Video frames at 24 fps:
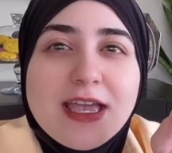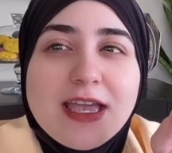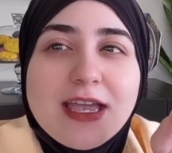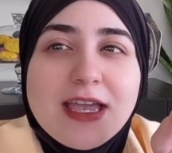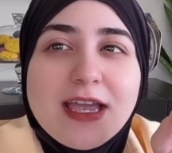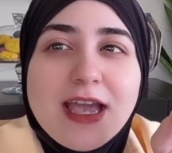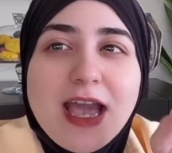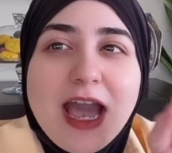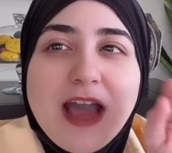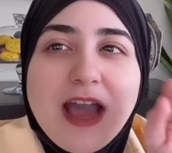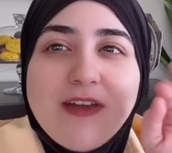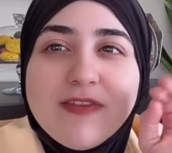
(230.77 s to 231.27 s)

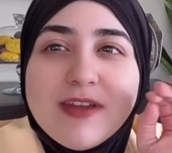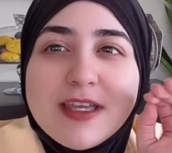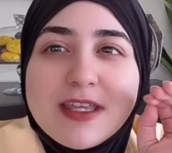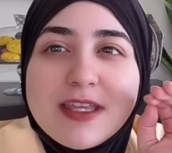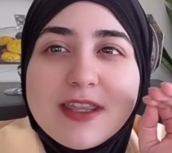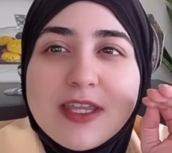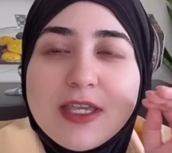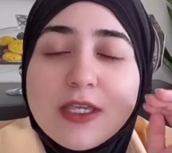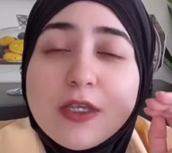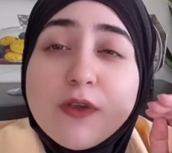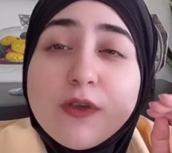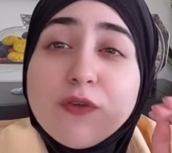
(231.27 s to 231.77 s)
have like
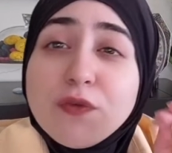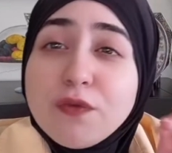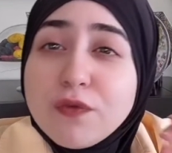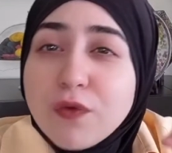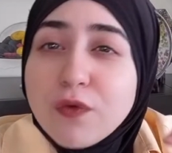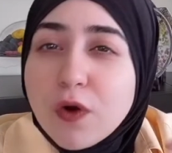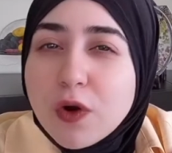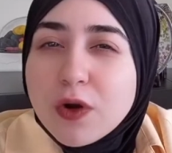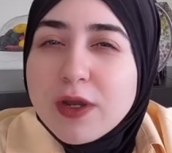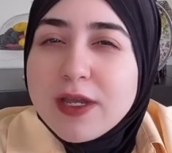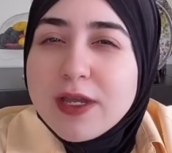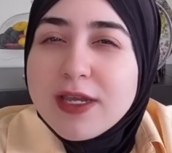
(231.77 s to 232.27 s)
the
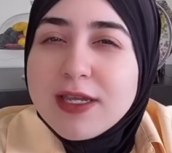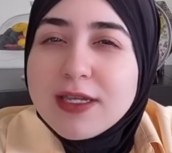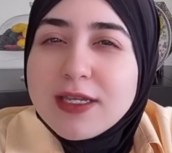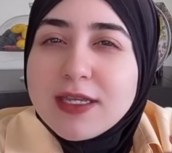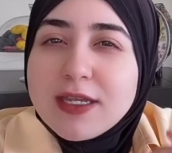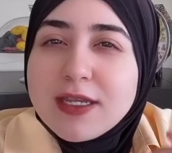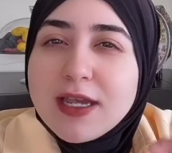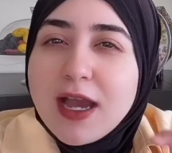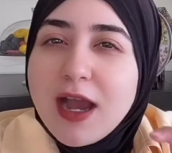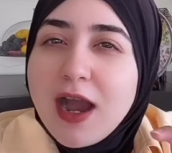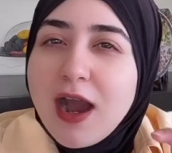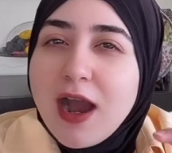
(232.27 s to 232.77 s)

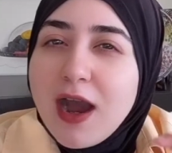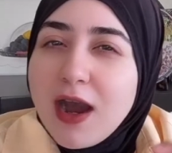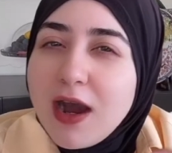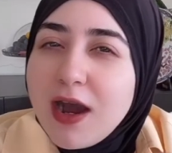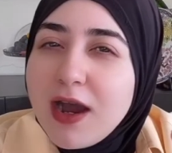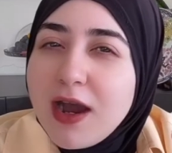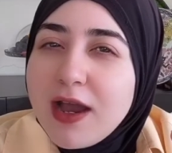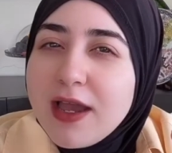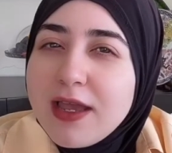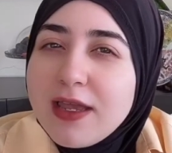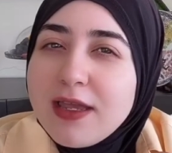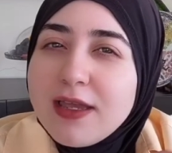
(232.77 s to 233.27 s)
euphoric
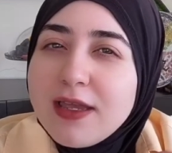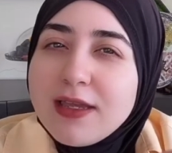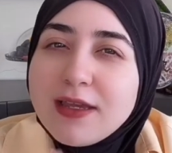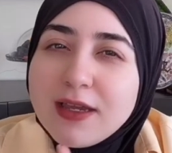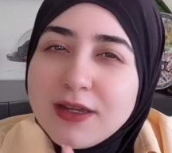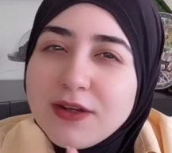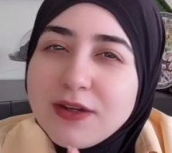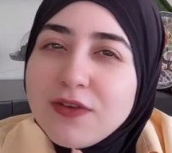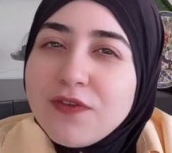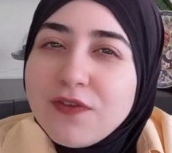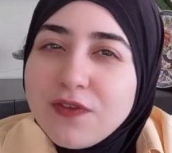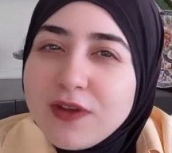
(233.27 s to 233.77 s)
high
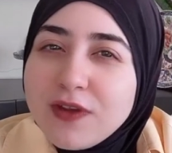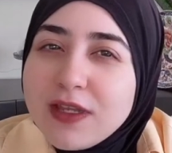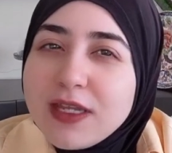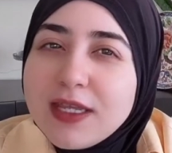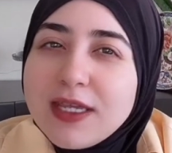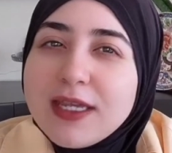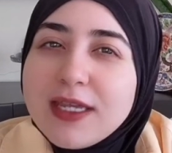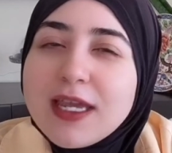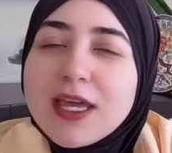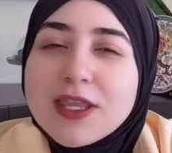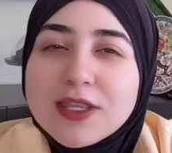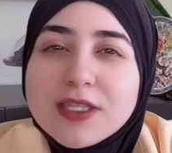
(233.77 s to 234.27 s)
kind of
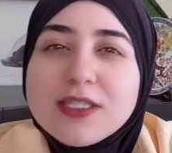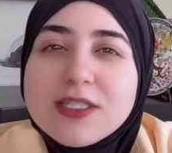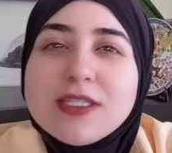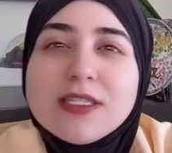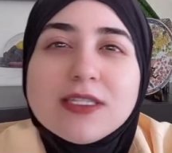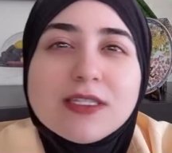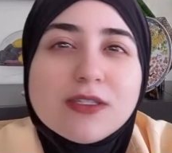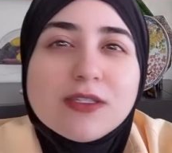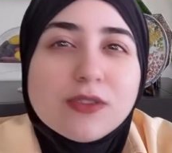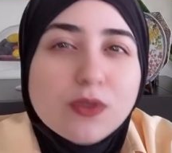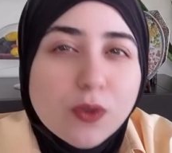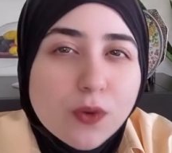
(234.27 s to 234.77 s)
feeling, and this
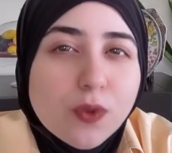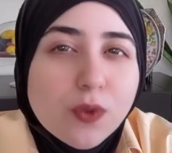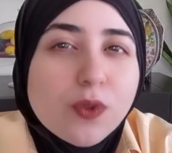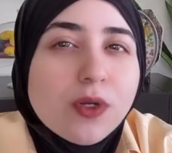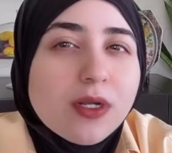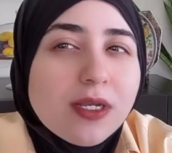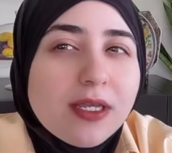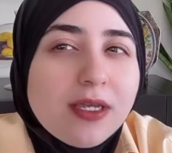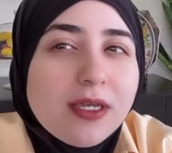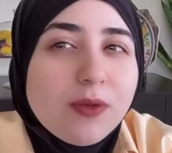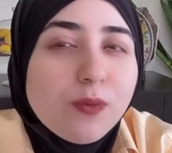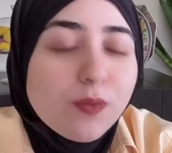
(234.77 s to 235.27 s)
is
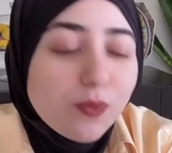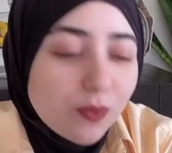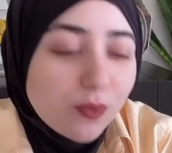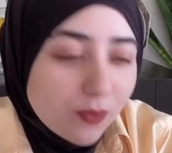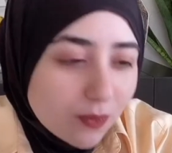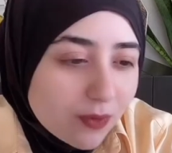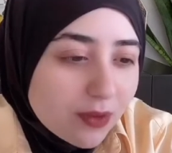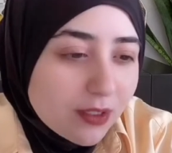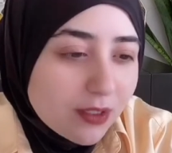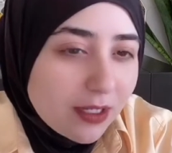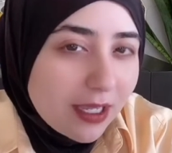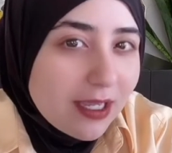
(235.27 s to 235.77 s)
totally
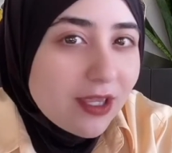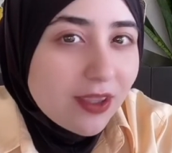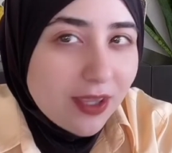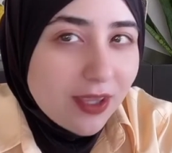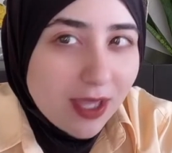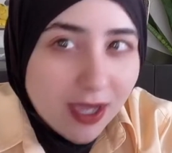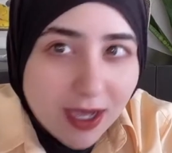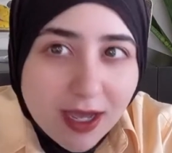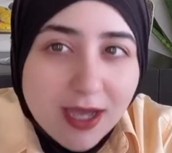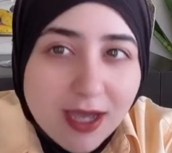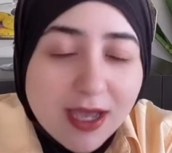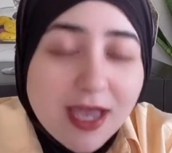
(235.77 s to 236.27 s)
like
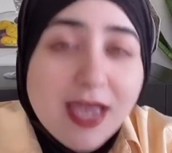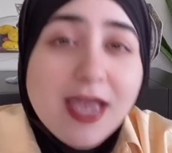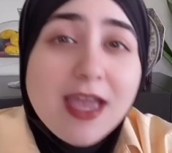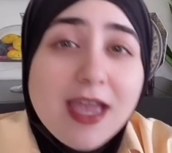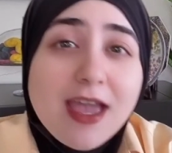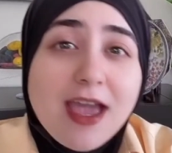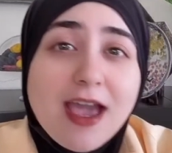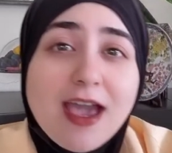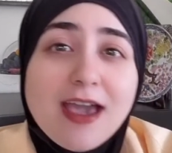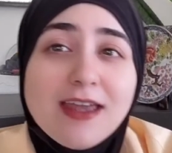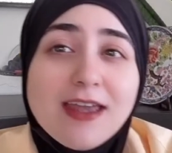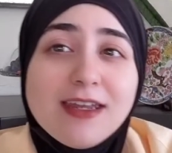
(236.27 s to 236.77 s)
that.
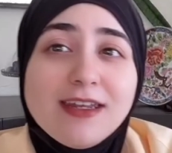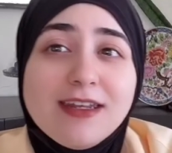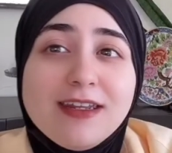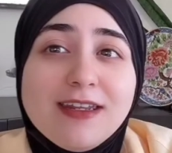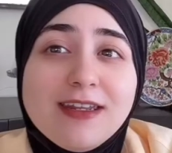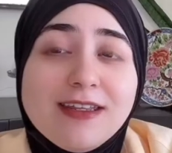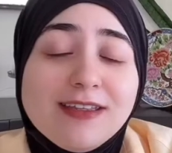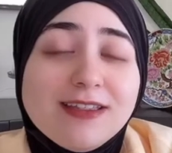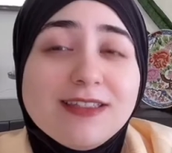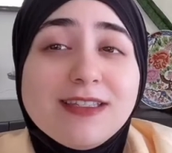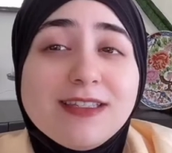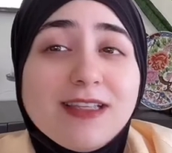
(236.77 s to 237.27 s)
And
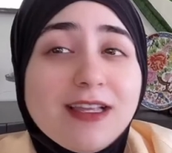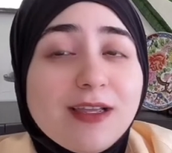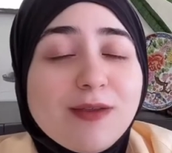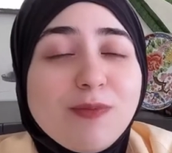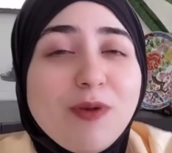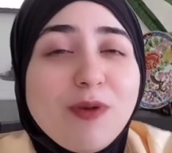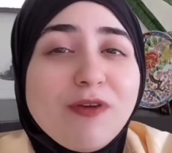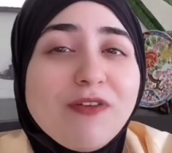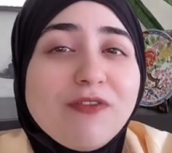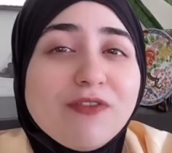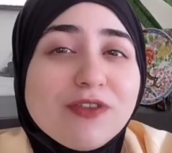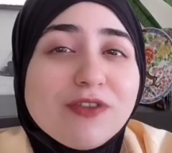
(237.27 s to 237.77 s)
it's like
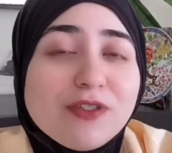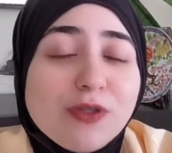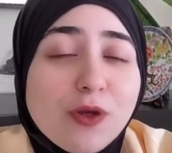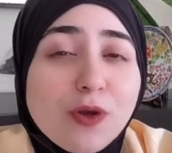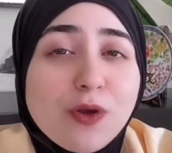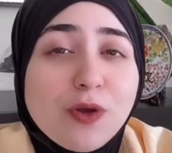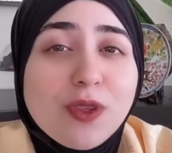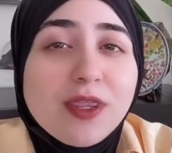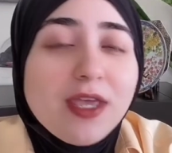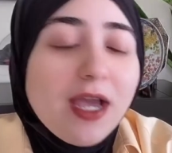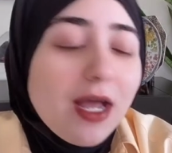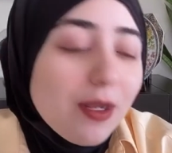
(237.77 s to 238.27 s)
my favorite song
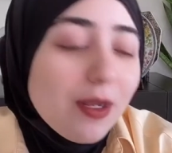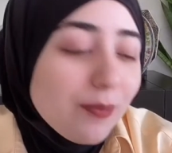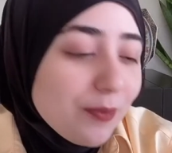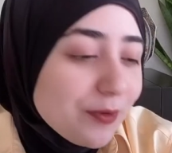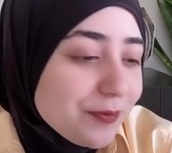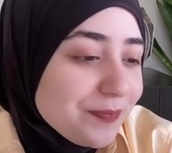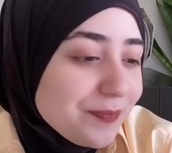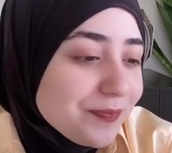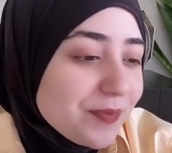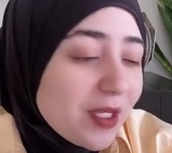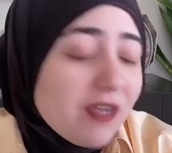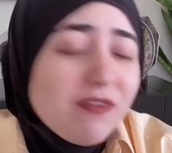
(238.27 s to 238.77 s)
on the
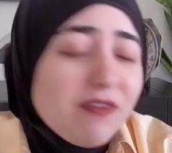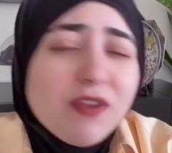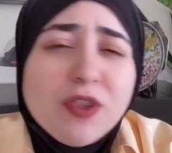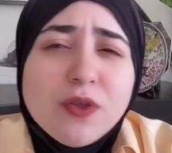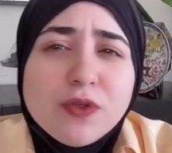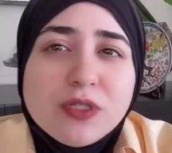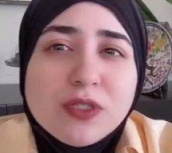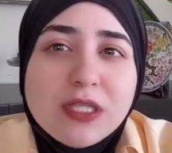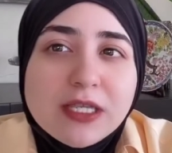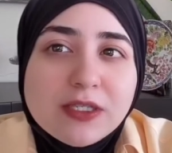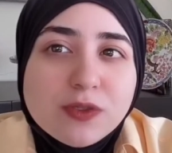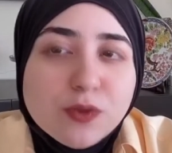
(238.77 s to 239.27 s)
album, even though
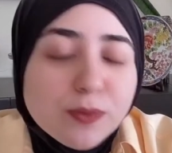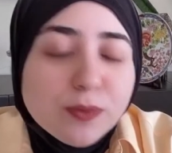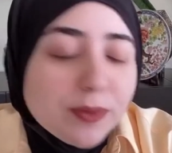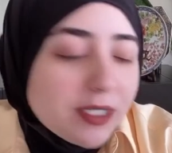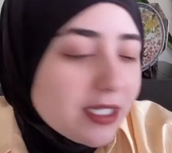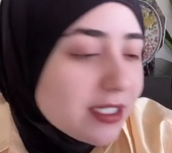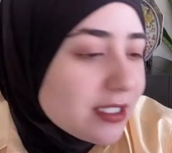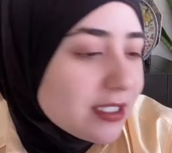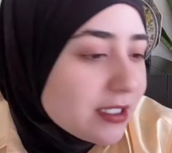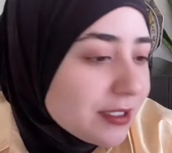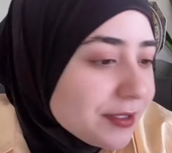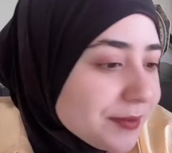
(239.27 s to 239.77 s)
it's like 2
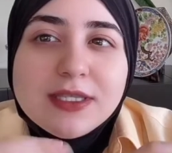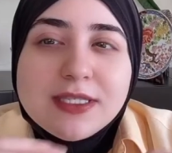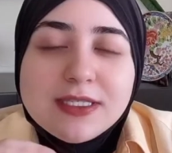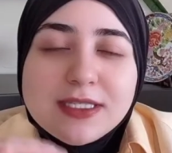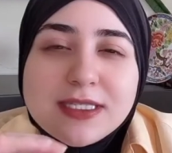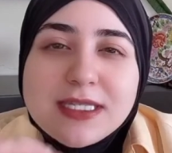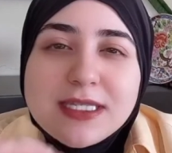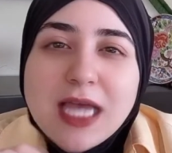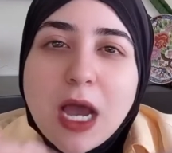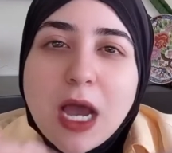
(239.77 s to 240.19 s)
minutes. This is how